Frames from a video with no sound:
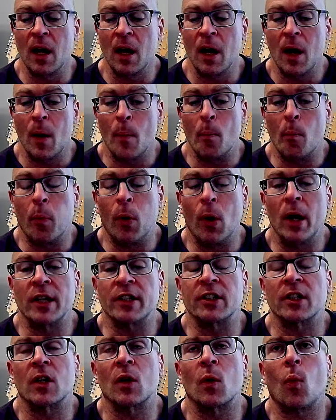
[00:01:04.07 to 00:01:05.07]
But
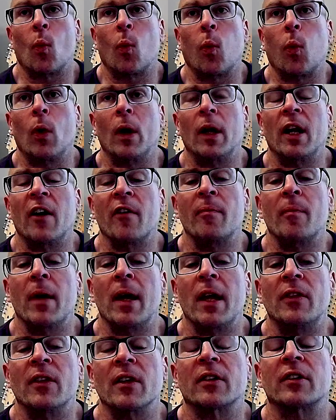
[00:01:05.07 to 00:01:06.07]
when I've made
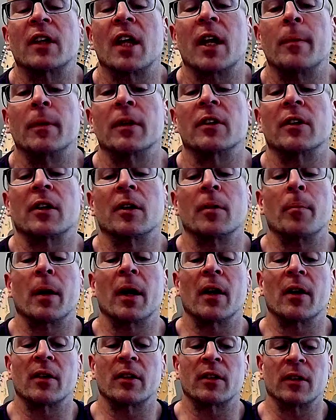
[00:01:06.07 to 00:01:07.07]
the statements in
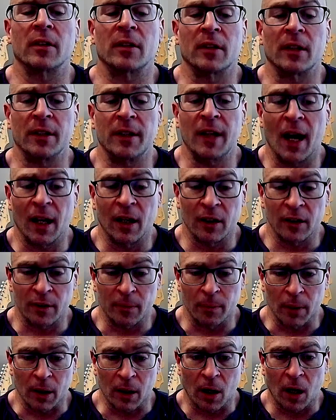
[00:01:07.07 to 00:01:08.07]
comparisons to Dallas
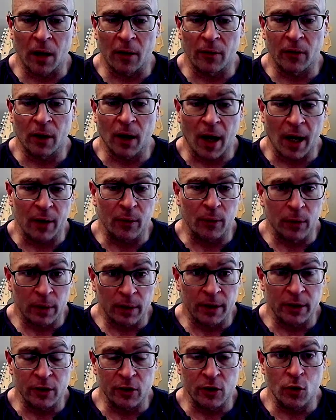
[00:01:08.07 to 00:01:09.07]
McCarver, I really
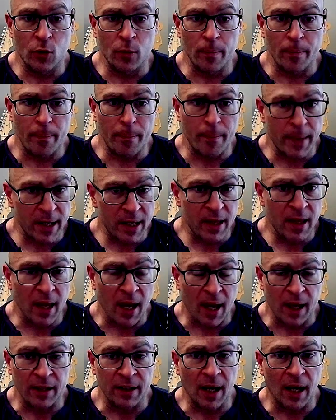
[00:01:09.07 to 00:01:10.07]
do mean
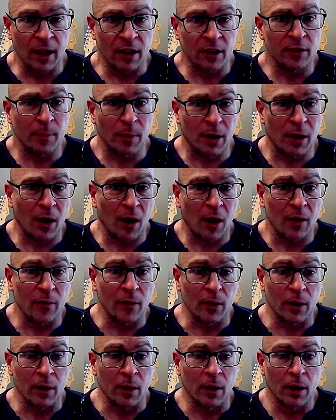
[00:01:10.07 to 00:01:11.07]
that. Dallas
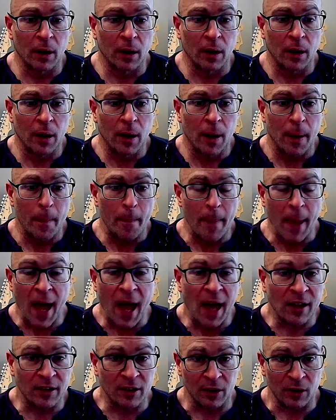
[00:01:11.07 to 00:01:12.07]
McCarver
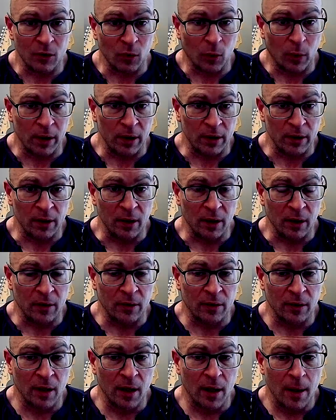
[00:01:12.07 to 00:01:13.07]
passed at
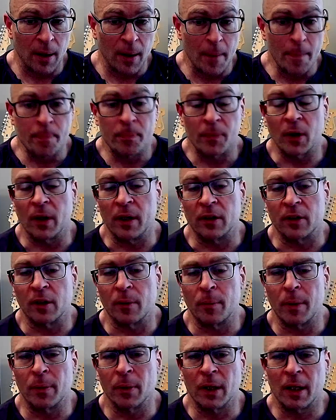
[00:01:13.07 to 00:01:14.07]
26. All right, some
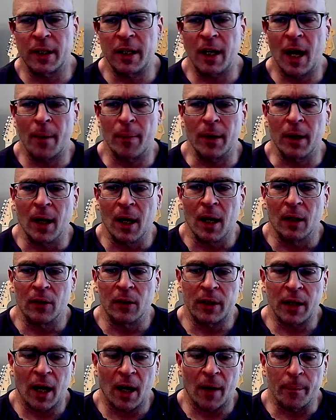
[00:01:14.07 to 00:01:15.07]
people are like, yeah, but look
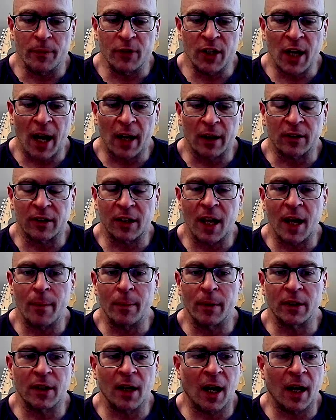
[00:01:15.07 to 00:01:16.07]
how Jack Sam has
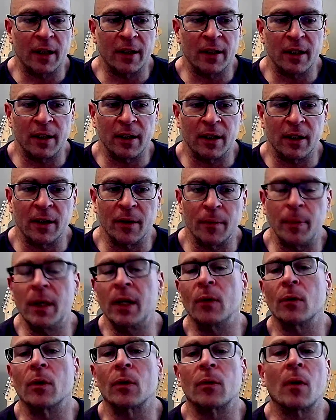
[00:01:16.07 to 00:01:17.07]
gotten. He can compete
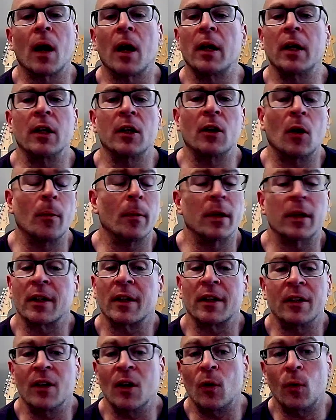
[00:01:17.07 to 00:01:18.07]
with Ronnie Coleman. like,
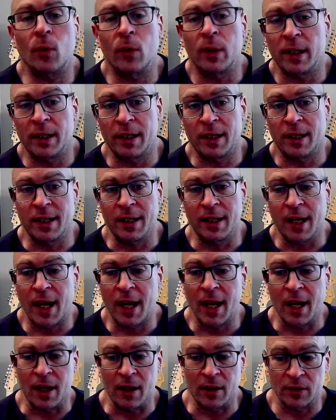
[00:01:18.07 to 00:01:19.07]
no, he, he
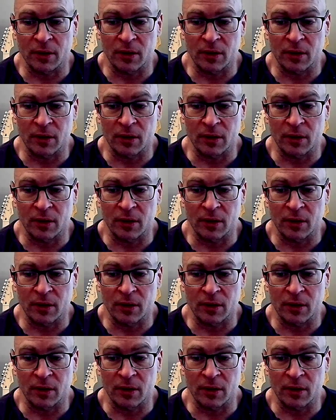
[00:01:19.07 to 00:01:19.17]
can't.